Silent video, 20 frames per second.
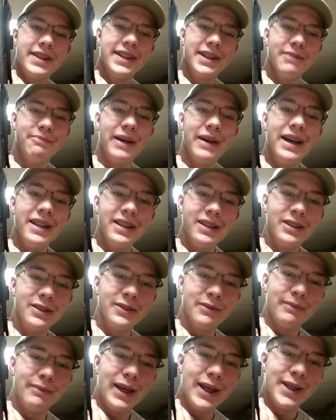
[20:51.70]

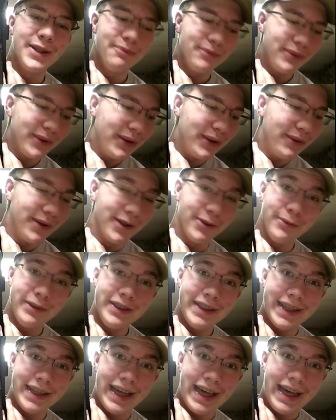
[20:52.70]
Cabela's or Bass Pro, it's
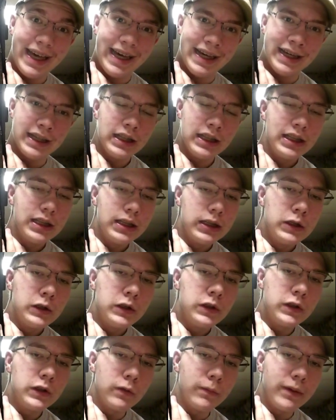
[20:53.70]
really high.
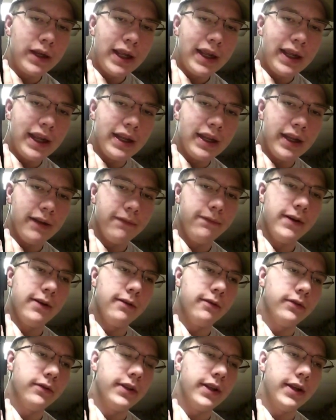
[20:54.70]
So we ain't getting any
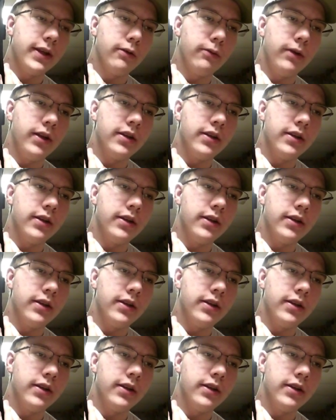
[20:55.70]
Federals there.